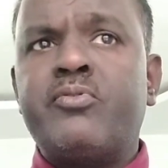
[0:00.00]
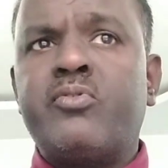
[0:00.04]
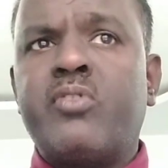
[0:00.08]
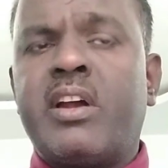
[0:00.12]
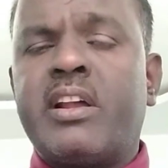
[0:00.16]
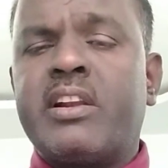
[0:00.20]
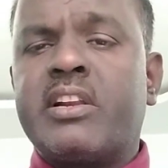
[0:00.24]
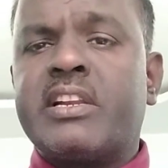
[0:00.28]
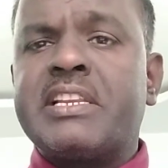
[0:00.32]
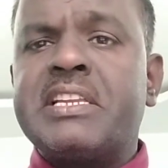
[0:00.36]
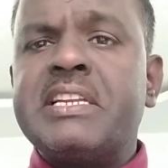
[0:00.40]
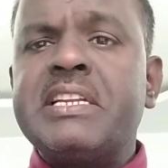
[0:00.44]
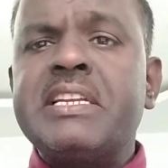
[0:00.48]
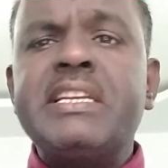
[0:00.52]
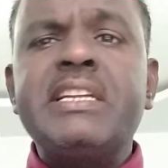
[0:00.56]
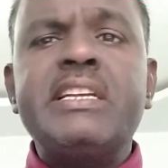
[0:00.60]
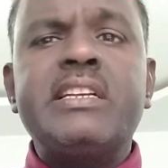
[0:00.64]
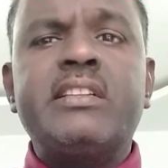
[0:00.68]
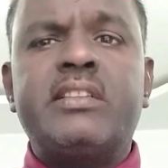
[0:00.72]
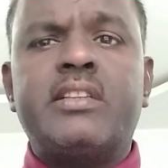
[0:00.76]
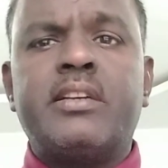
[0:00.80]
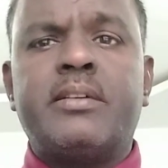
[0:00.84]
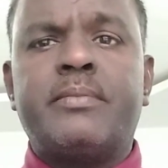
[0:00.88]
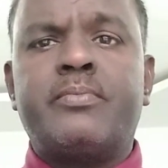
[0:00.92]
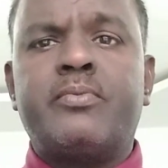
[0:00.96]
are
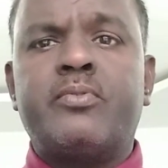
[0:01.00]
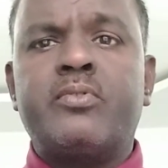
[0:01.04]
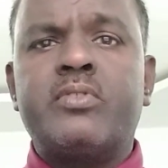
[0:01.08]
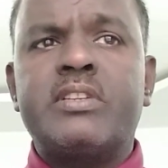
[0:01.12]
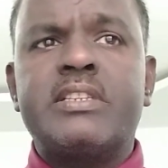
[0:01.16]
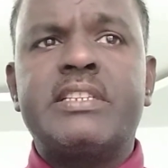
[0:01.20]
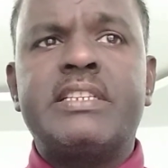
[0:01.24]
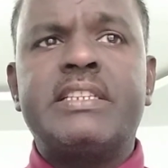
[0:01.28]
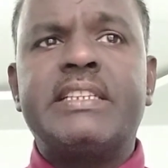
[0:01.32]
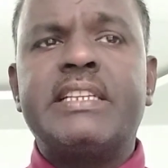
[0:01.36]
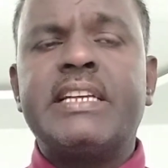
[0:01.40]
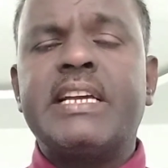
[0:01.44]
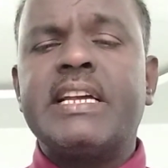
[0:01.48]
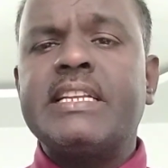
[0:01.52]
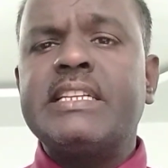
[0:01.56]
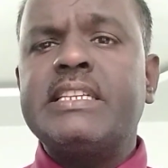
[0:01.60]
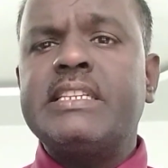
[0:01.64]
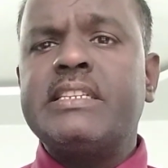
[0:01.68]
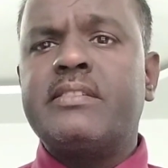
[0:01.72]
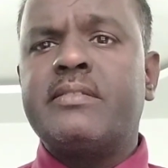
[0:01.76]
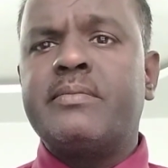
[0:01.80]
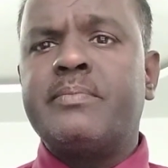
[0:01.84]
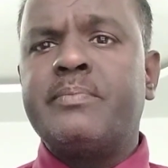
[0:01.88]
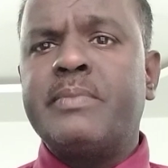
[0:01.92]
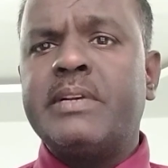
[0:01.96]
reading the books, there
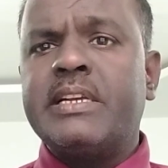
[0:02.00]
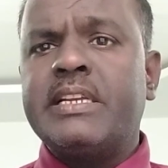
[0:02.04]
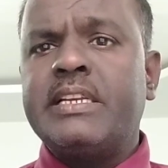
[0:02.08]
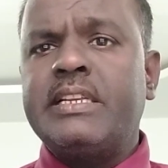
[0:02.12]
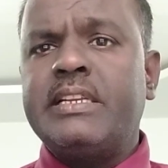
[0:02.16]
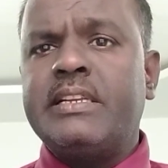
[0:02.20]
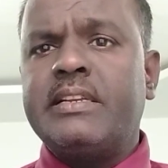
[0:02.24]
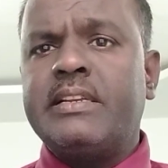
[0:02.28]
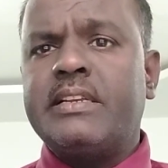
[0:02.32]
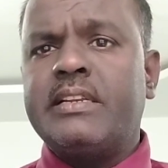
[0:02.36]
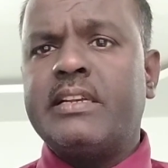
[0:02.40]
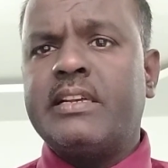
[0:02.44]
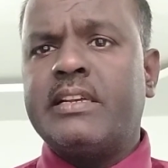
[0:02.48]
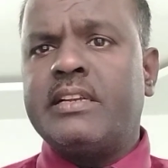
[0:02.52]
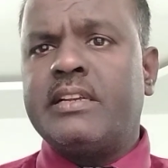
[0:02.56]
is many